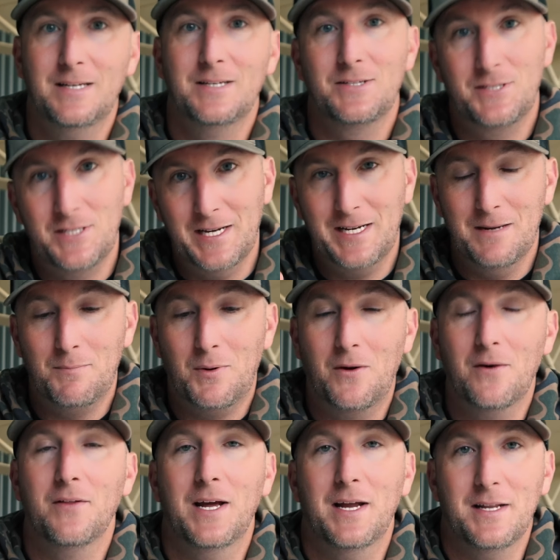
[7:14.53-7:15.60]
Second part
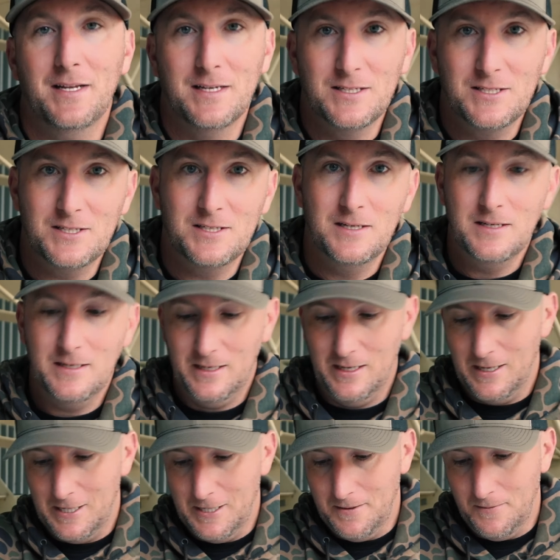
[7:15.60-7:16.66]
of that is
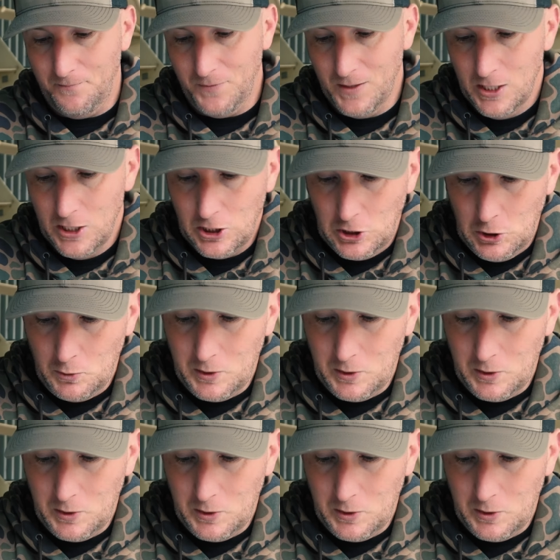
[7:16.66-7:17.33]
you